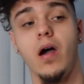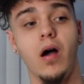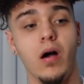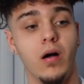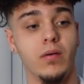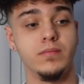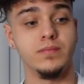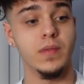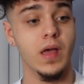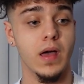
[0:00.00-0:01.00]
Um,
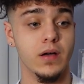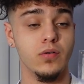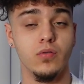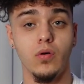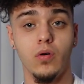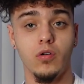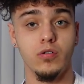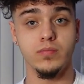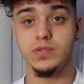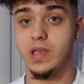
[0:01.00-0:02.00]
Google
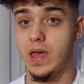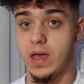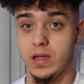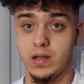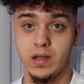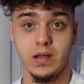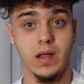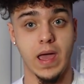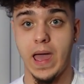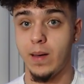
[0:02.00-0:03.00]
Homes and
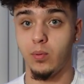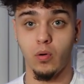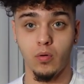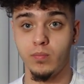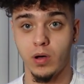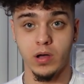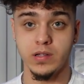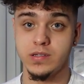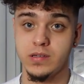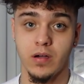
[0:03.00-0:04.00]
Apple
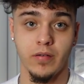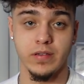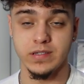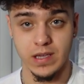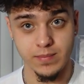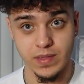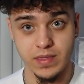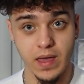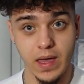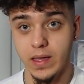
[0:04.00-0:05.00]
HomePods are the same
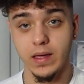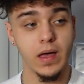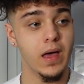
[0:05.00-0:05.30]
thing.